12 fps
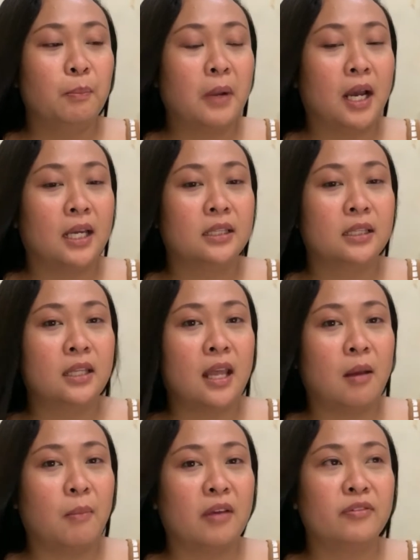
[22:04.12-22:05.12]
But
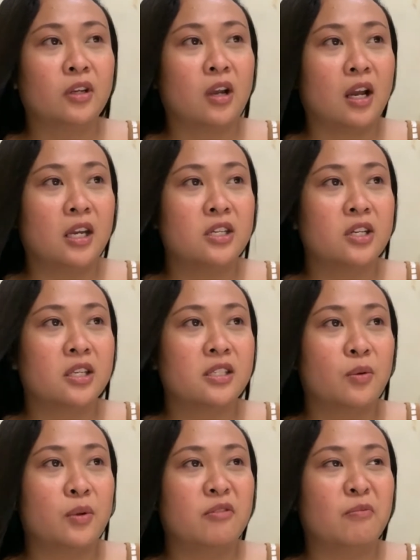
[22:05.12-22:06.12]
after college
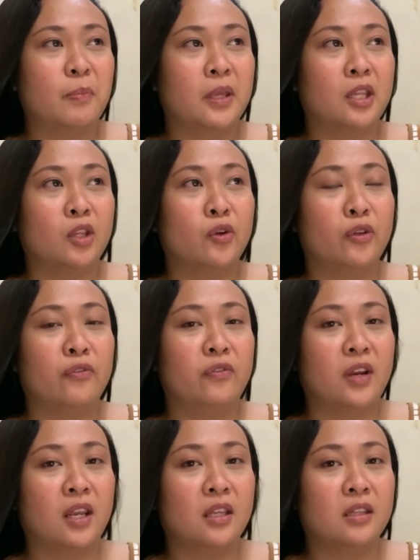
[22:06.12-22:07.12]
kasi we've been good
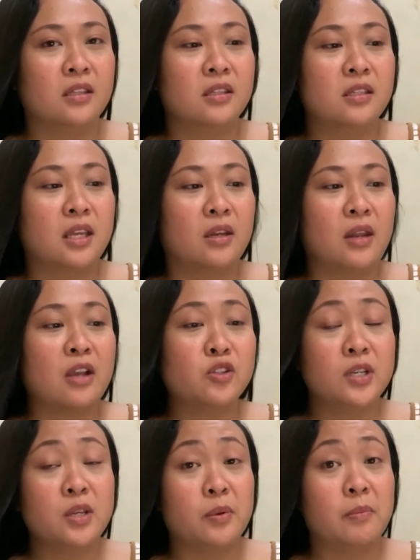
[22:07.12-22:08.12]
friends and
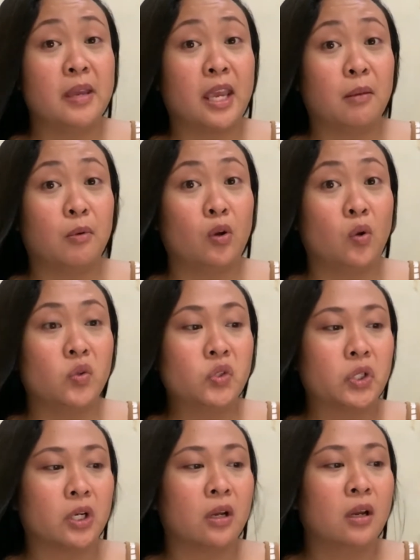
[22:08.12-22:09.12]
actually we became
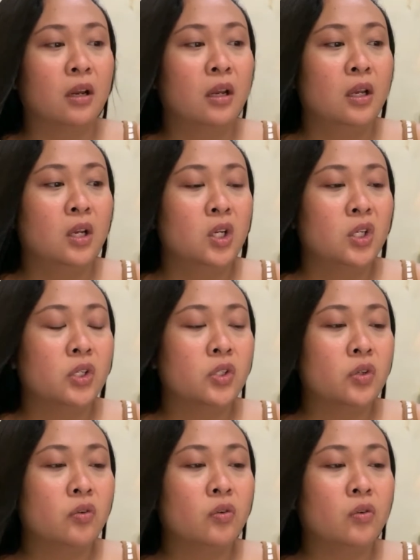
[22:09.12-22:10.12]
closer.
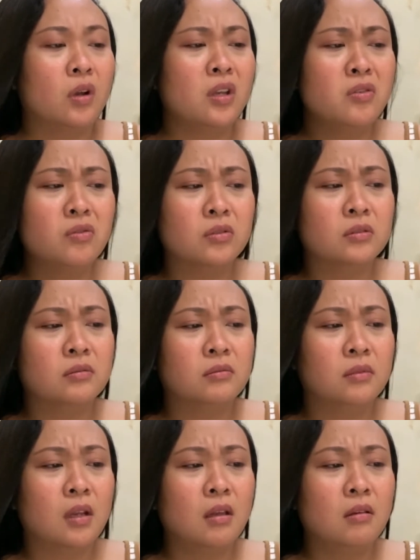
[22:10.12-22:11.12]
So
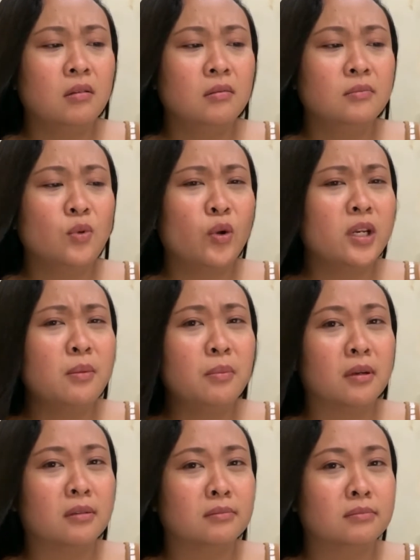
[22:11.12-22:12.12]
ayun, okay
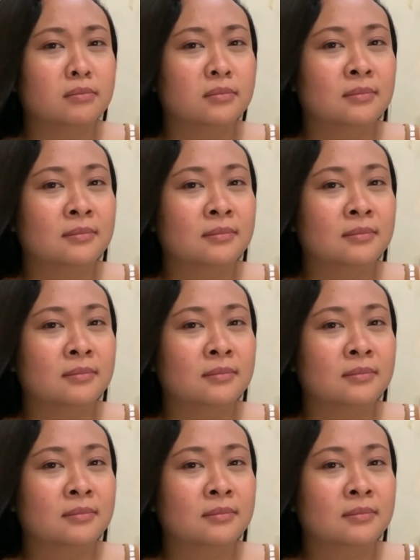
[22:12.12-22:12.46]
naman.